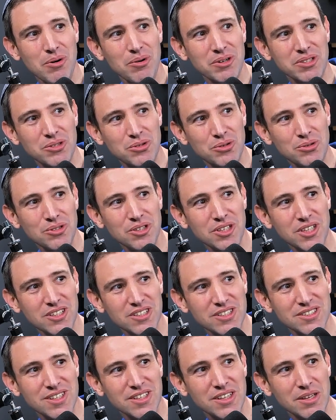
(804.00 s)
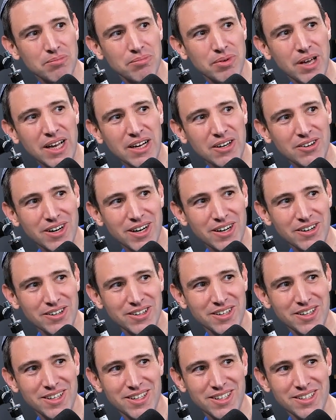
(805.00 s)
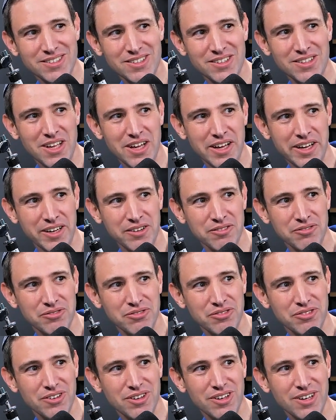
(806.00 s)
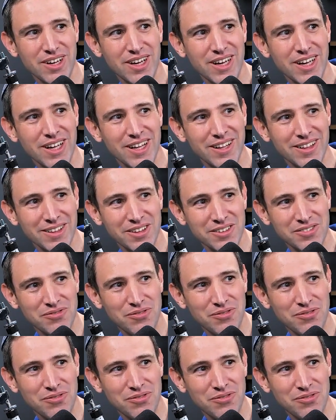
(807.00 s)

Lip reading: But what's cool here is that the background is alive and the